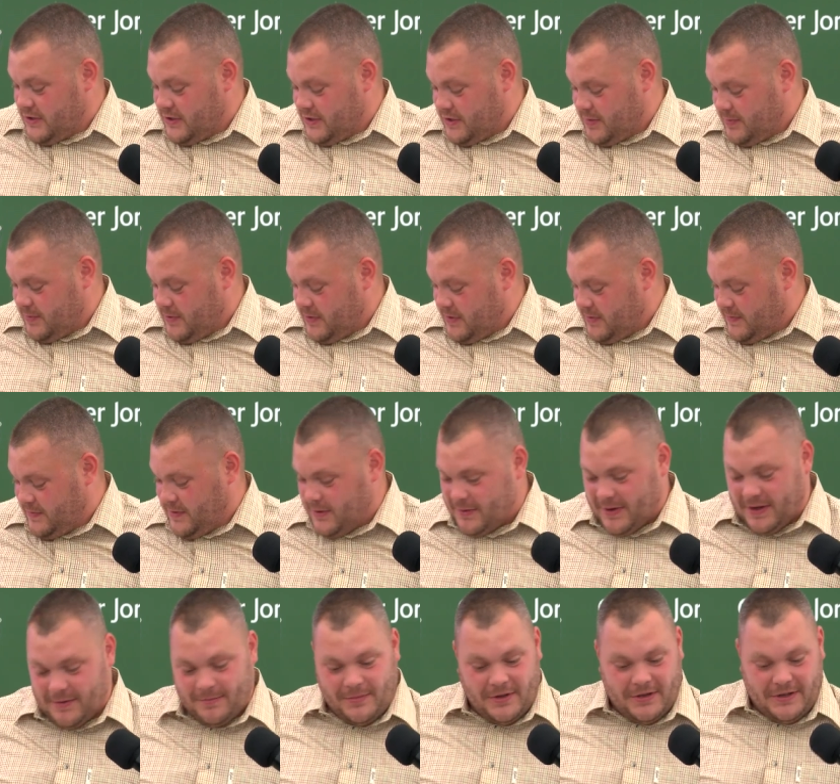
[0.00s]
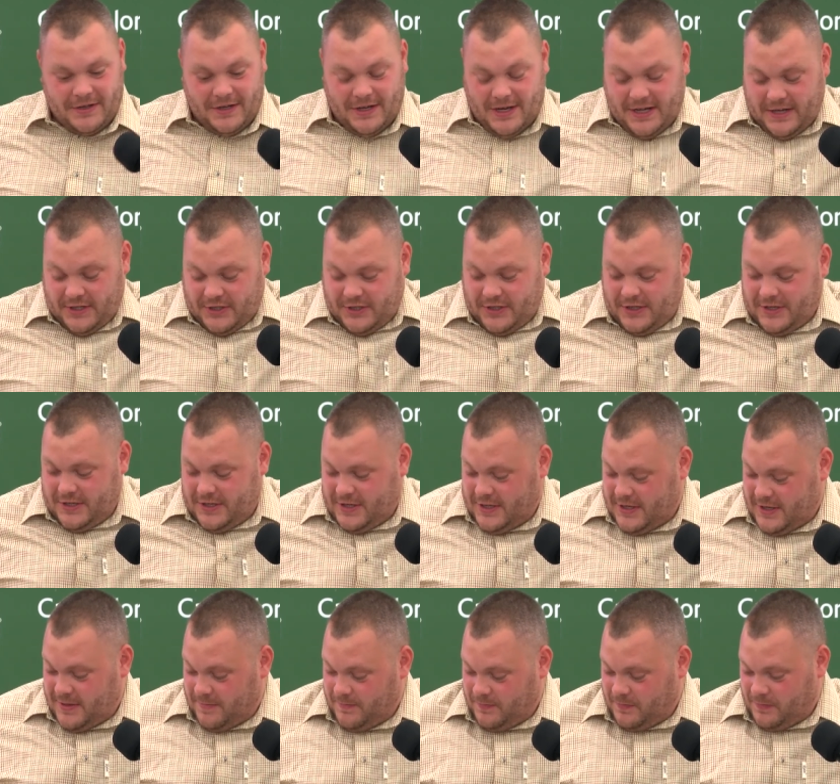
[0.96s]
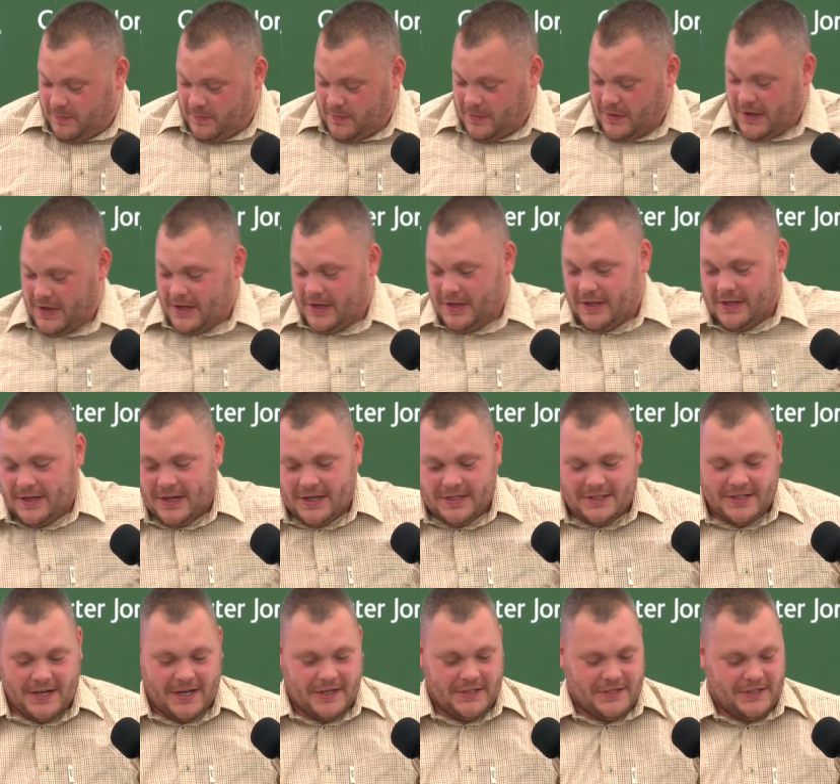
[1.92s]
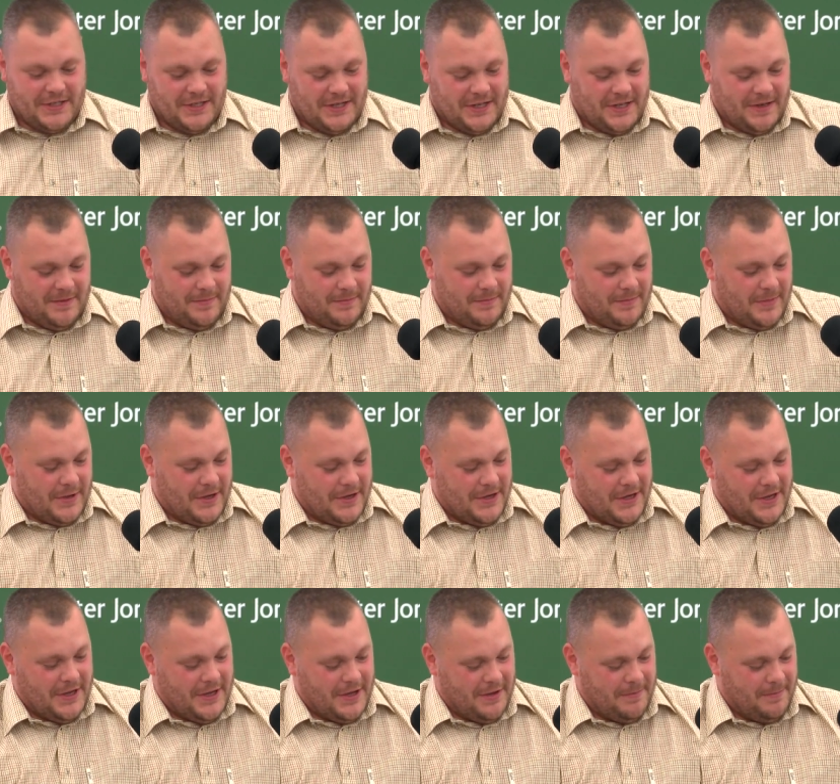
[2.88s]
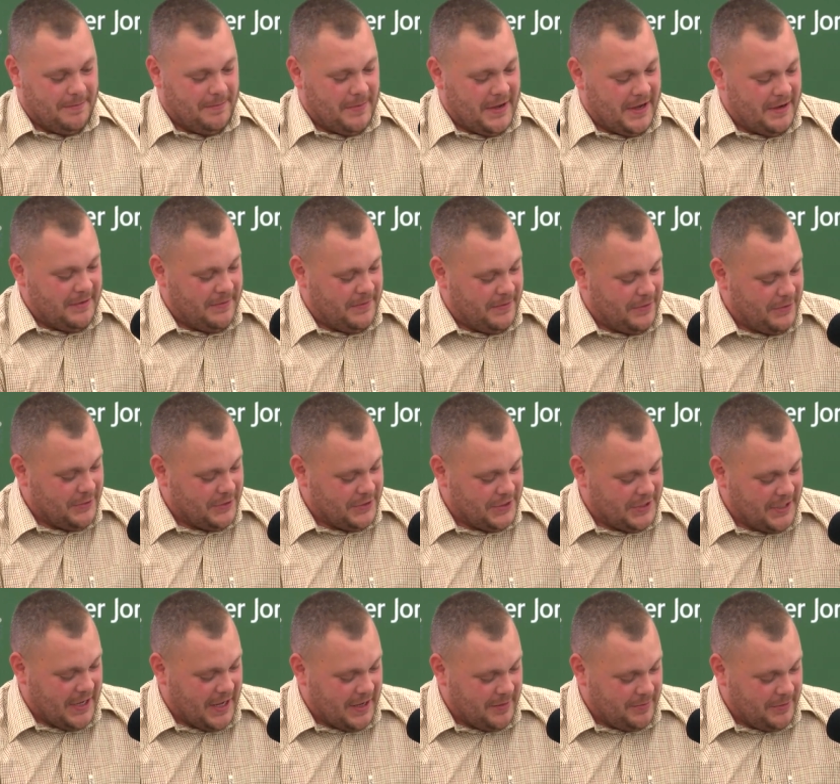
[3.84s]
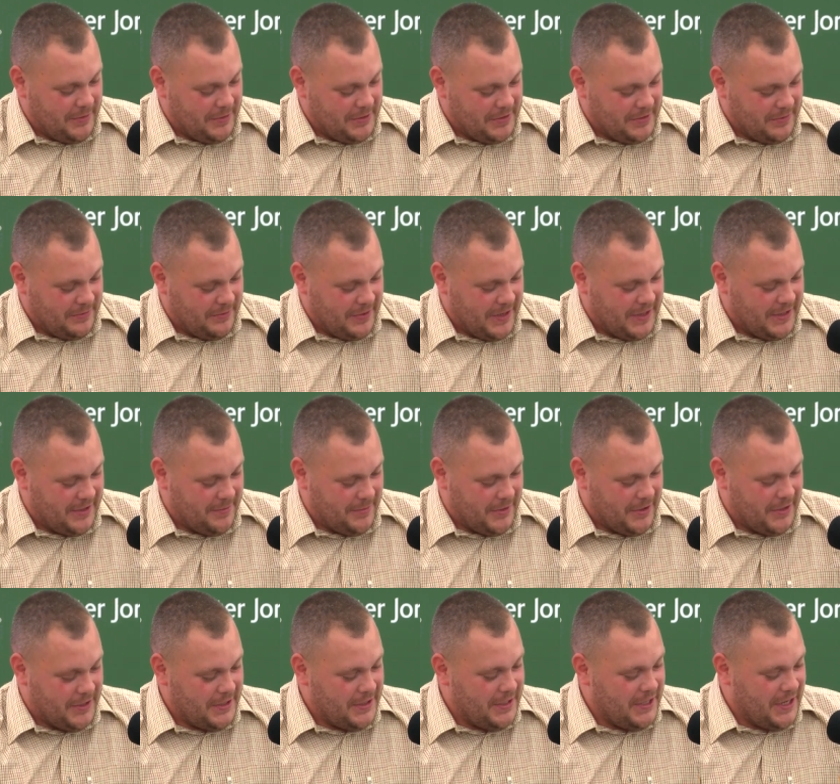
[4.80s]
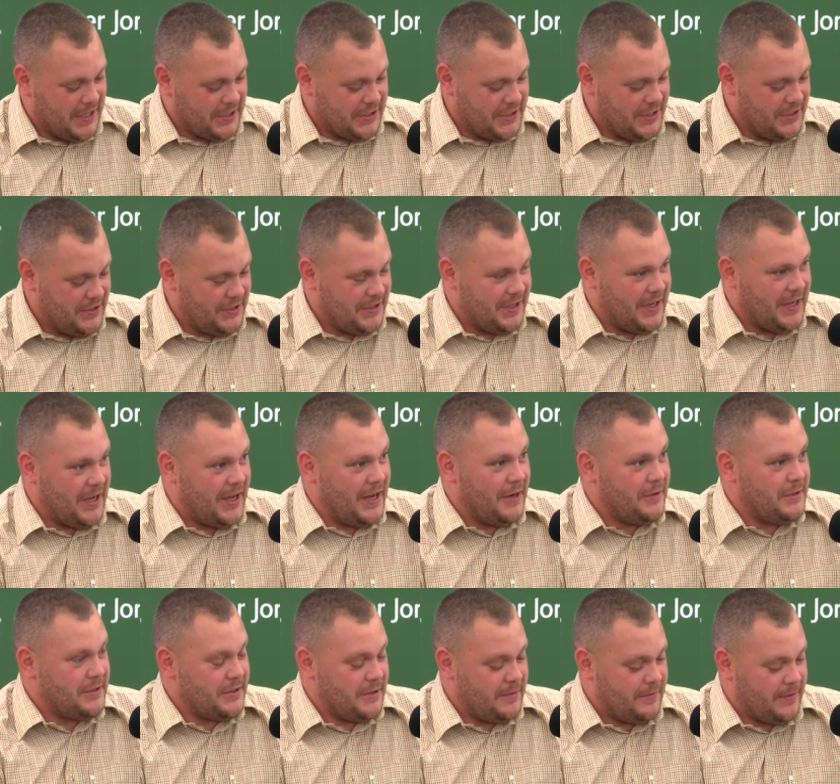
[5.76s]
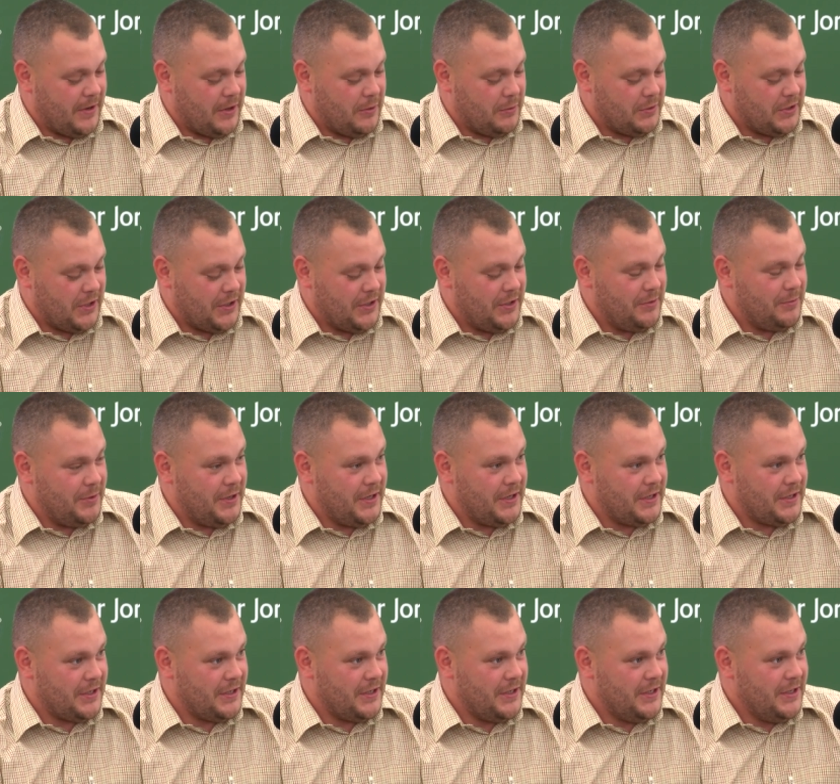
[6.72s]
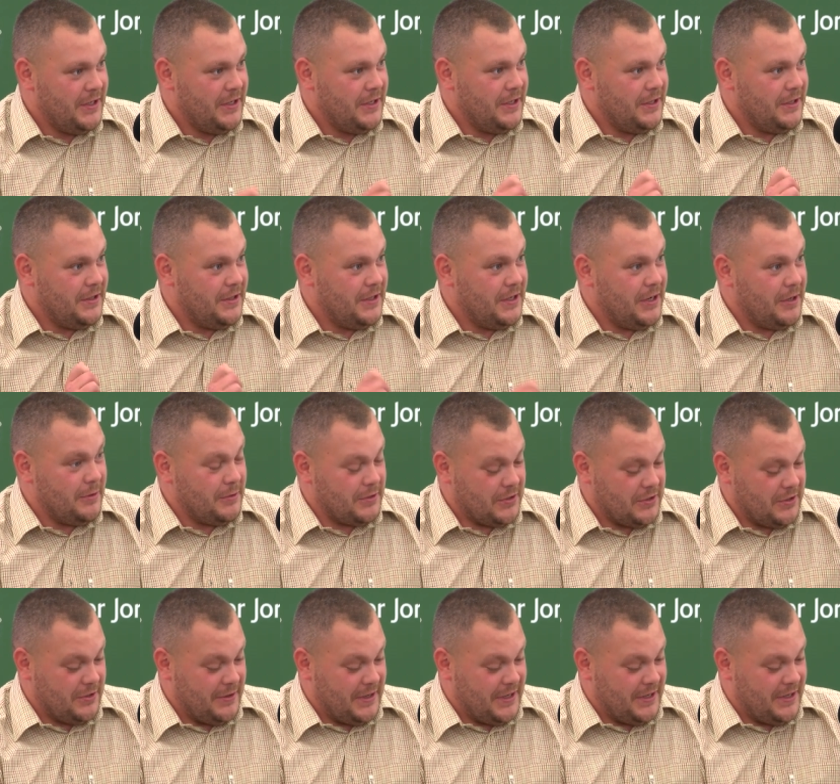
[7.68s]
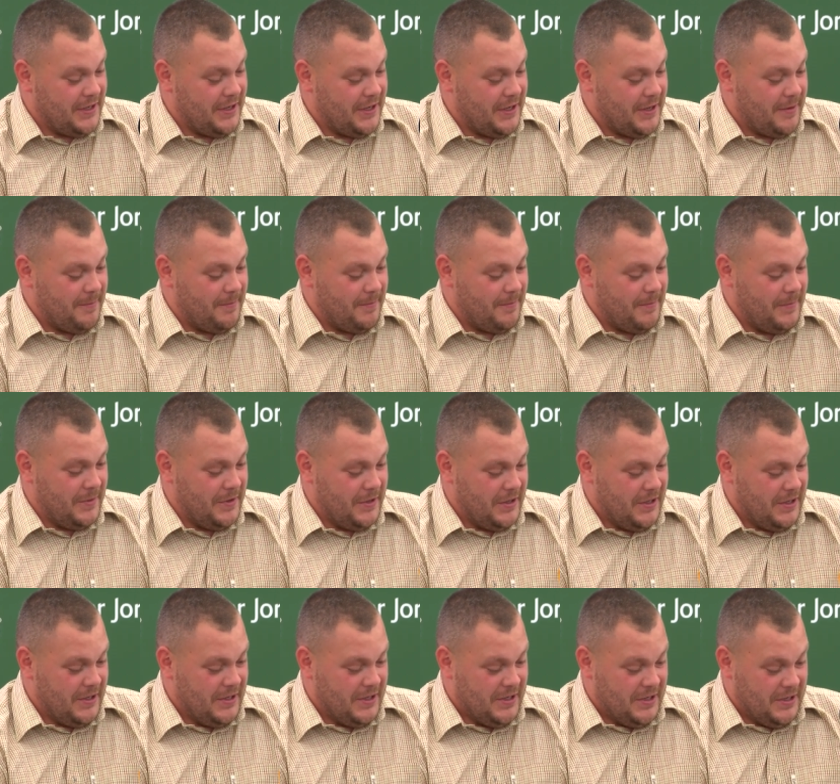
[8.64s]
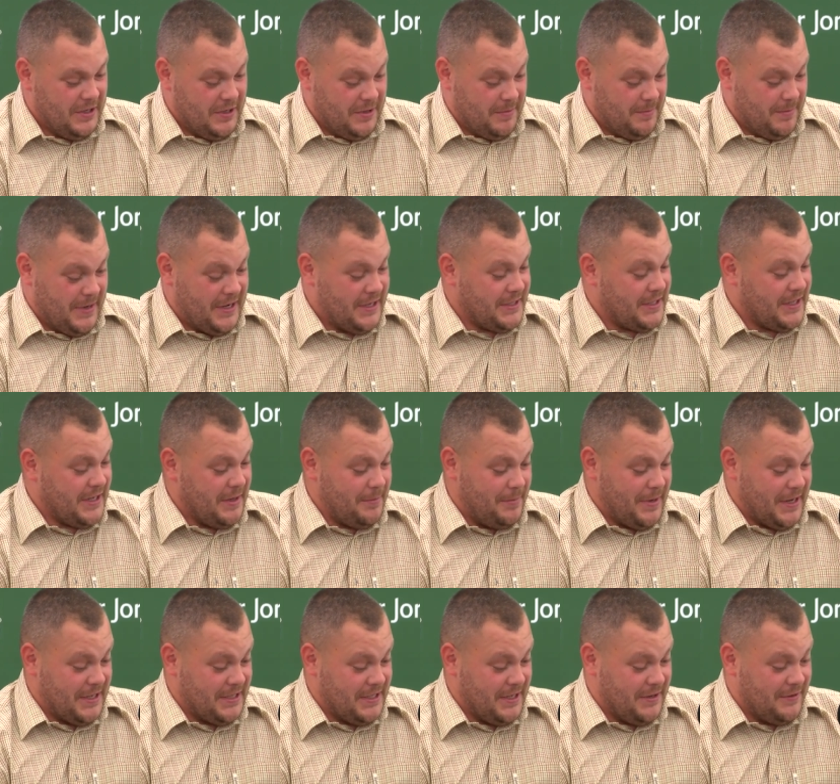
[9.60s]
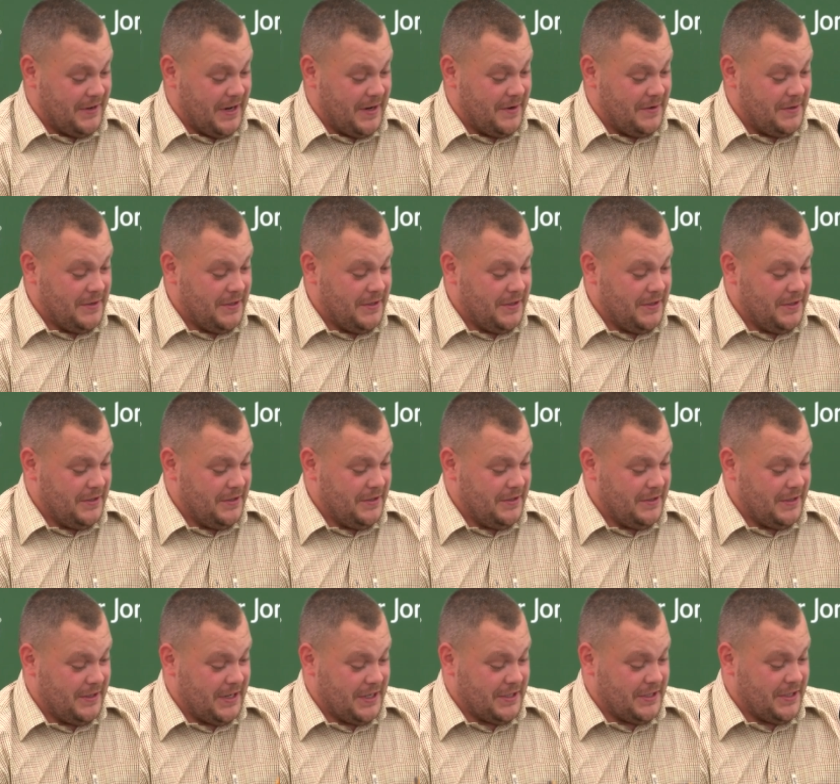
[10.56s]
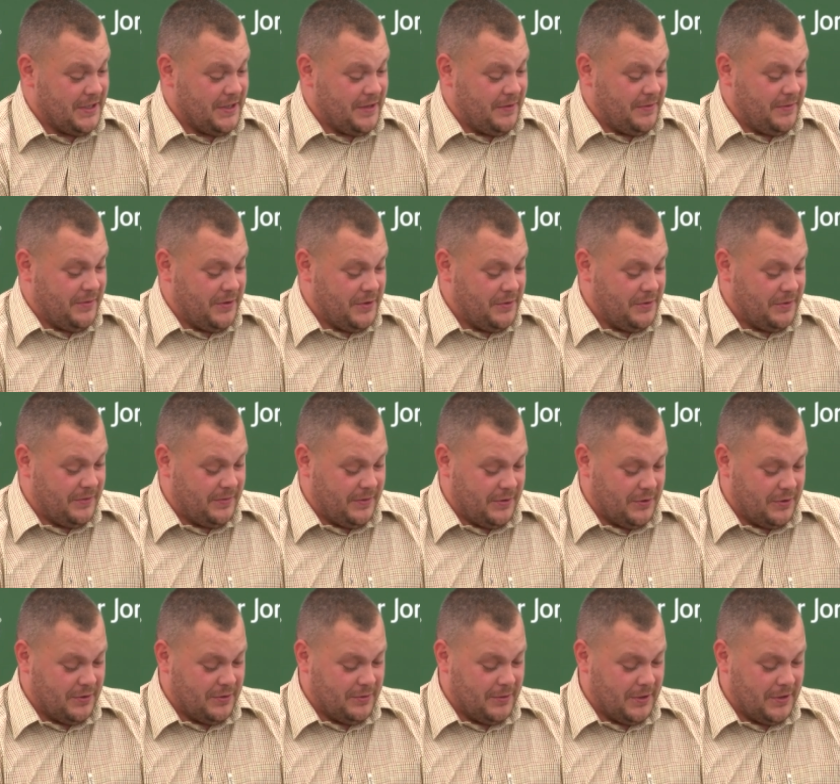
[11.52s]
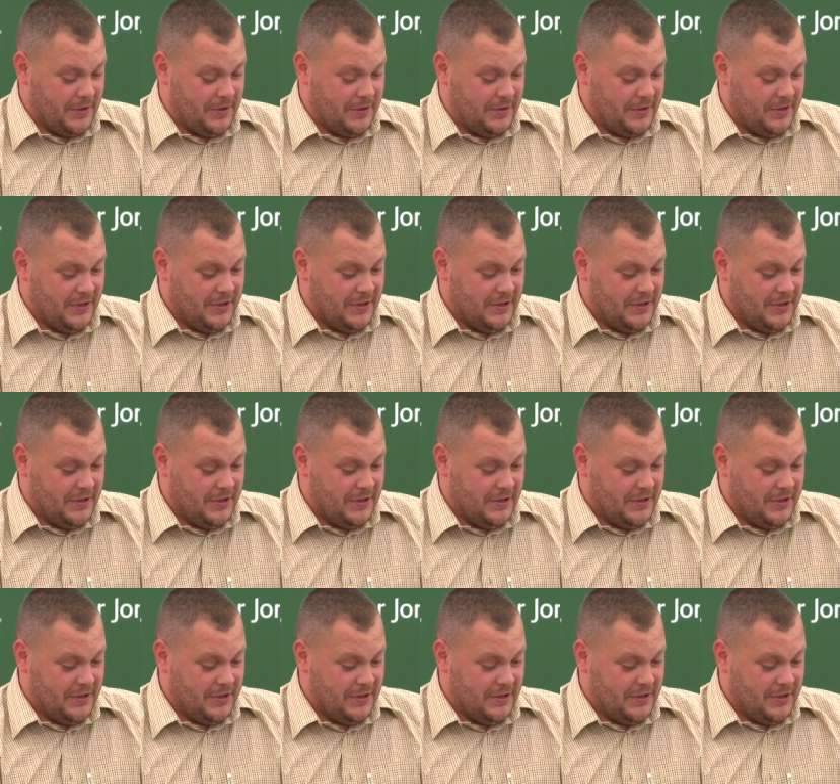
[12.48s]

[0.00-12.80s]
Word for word: I've just brought a few out of my collection. Um, that's actually by uh, Bay Forge Catapults, a friend of mine. He actually done that out of old ironwork. Oh, okay. The old sky and um, basically bent it round. And that's a through the fork one.